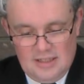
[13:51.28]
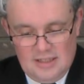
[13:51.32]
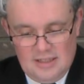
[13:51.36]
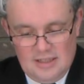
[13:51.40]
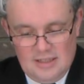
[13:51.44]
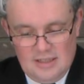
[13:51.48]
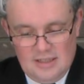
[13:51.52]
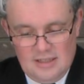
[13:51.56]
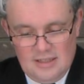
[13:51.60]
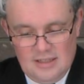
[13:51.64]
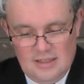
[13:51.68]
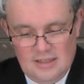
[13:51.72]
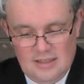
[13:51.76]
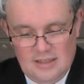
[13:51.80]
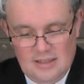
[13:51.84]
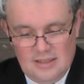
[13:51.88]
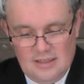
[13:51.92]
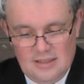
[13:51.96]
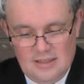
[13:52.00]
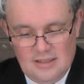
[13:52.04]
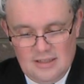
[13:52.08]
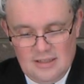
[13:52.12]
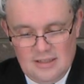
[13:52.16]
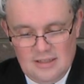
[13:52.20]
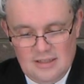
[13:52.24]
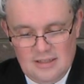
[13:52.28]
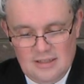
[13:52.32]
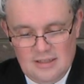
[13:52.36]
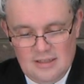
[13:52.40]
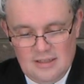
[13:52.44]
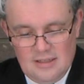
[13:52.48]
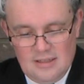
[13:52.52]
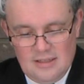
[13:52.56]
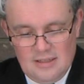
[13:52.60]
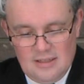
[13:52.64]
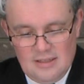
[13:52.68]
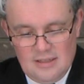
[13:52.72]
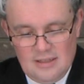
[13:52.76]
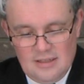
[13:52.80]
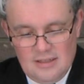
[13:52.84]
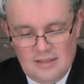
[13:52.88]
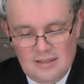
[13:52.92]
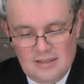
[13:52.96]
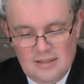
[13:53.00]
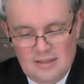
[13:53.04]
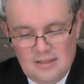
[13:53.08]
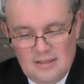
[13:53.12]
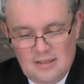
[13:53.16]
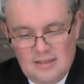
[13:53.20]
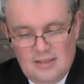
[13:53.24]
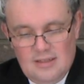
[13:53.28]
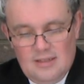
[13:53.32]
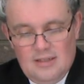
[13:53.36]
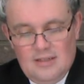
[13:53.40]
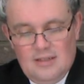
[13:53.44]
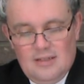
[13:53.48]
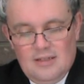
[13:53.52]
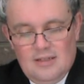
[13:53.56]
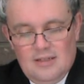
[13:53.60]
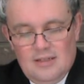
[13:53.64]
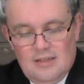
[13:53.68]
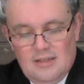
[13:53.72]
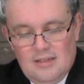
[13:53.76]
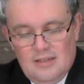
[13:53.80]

Nobody speaks.